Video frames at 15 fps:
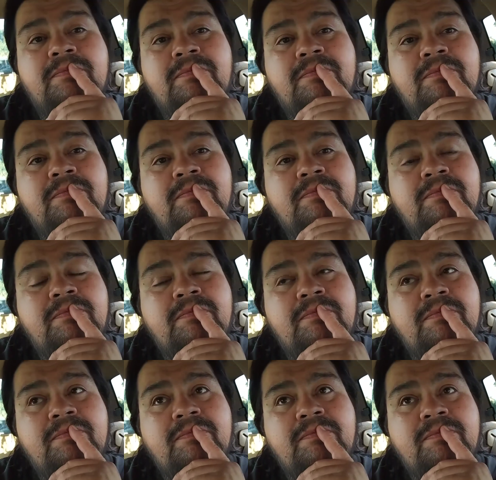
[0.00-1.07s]

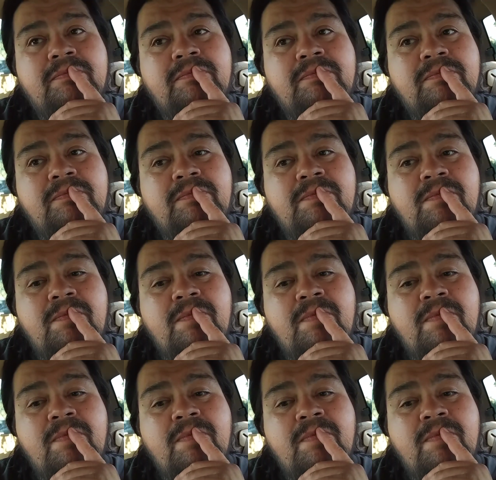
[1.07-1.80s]
No one is speaking in this clip.